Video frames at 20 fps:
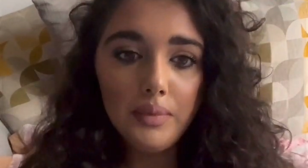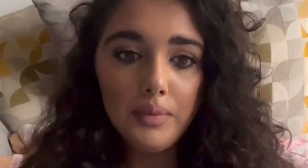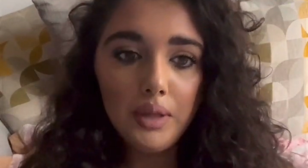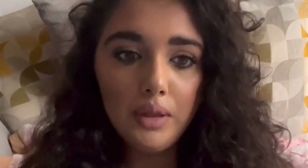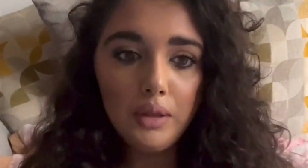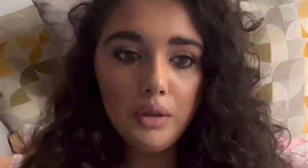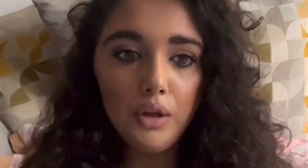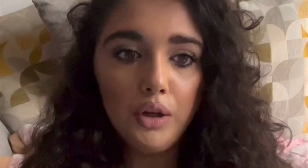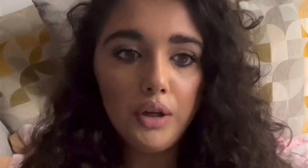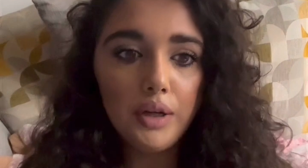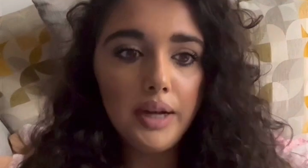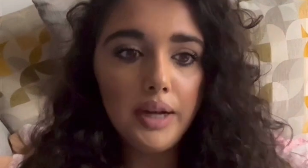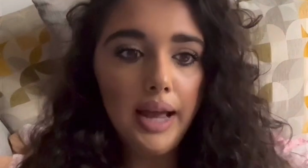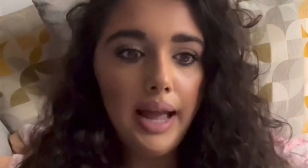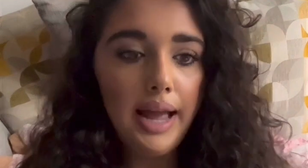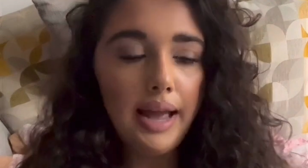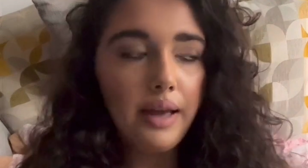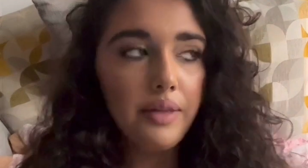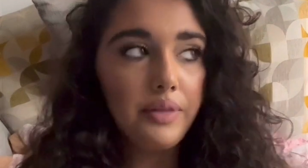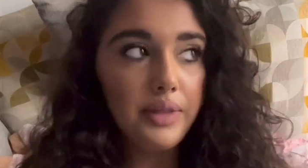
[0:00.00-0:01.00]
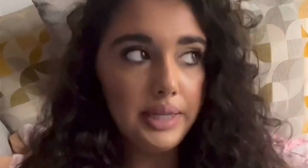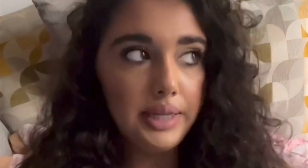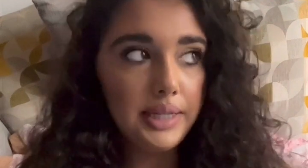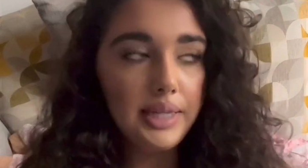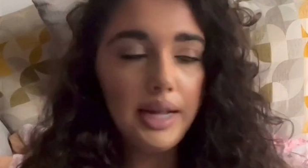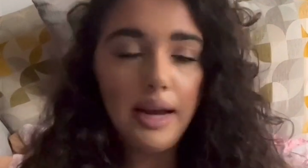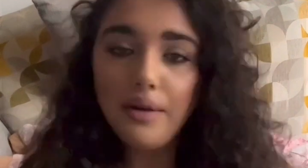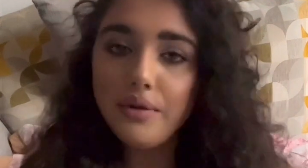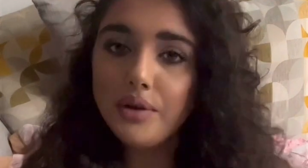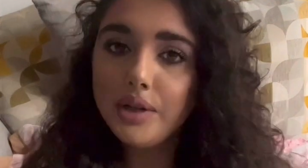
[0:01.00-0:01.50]
look at this
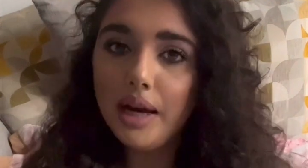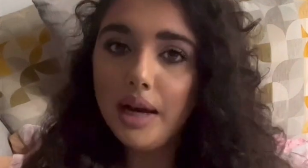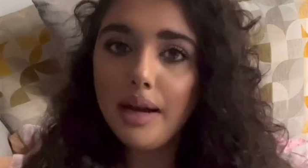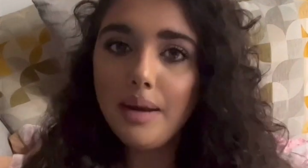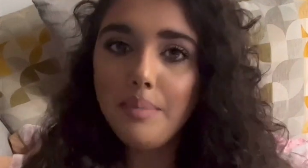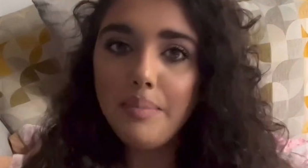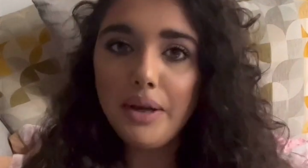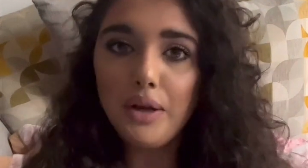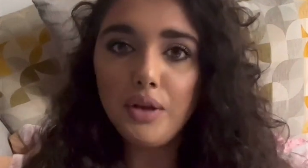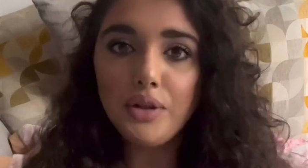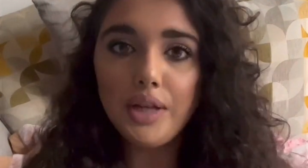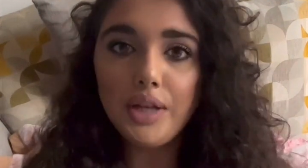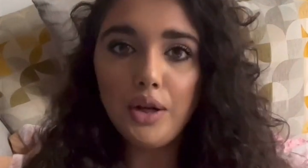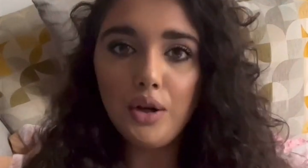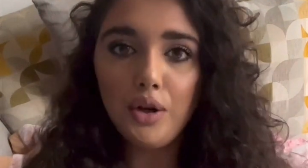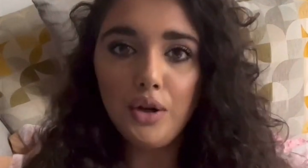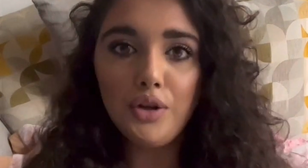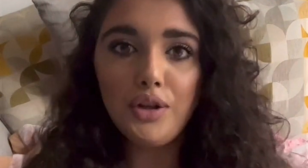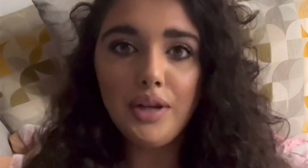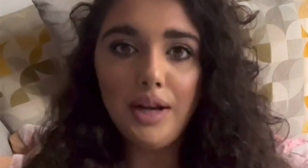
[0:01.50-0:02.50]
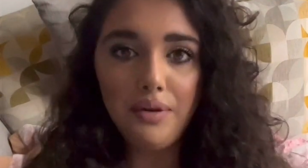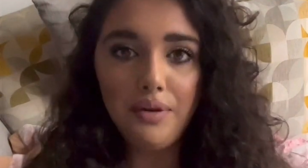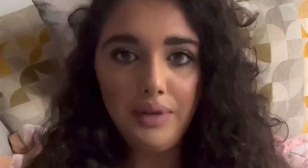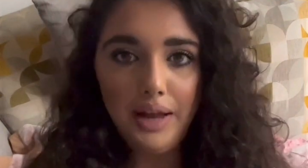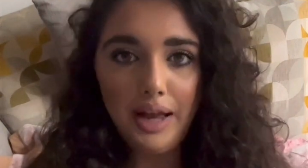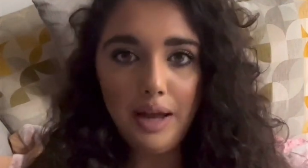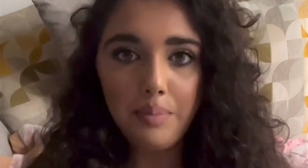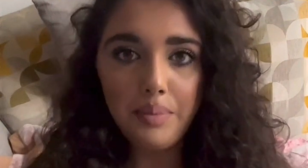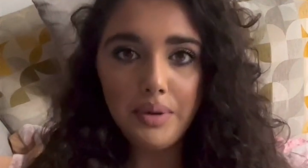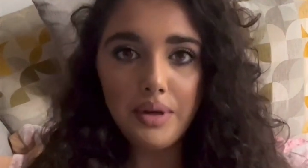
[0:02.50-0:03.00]
lifetime because it could have
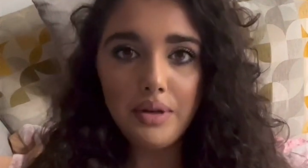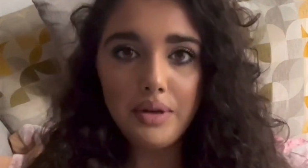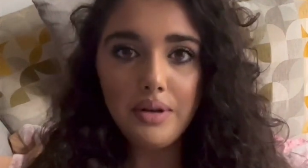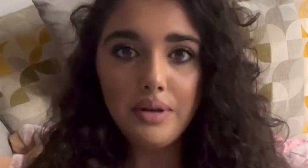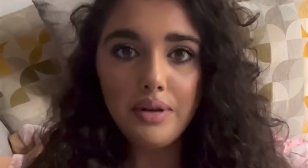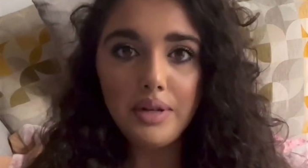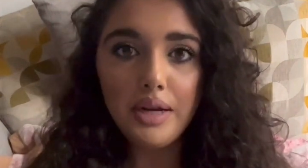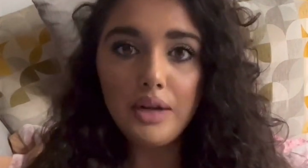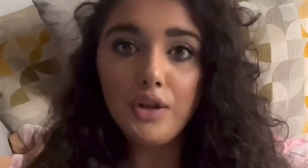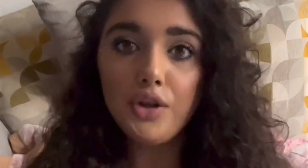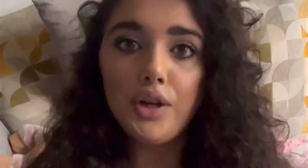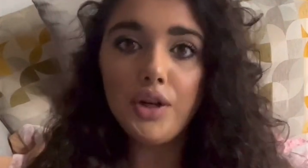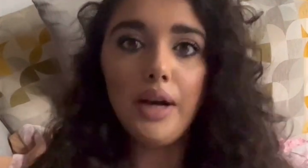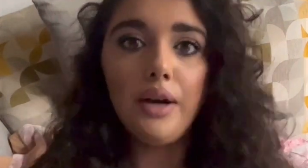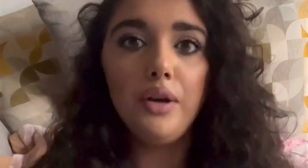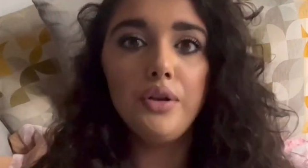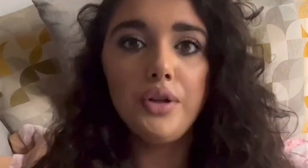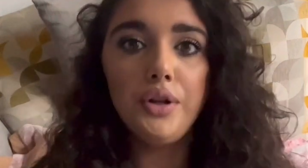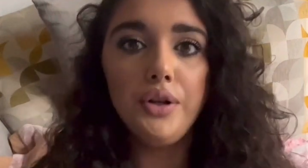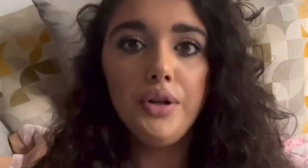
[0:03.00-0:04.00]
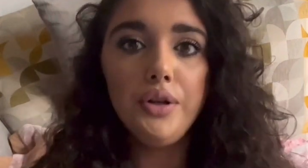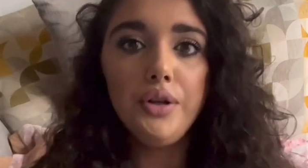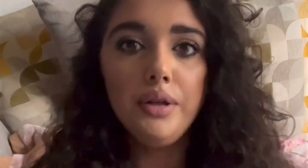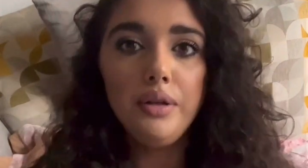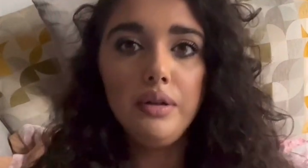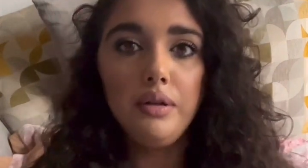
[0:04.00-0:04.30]
happened in childhood.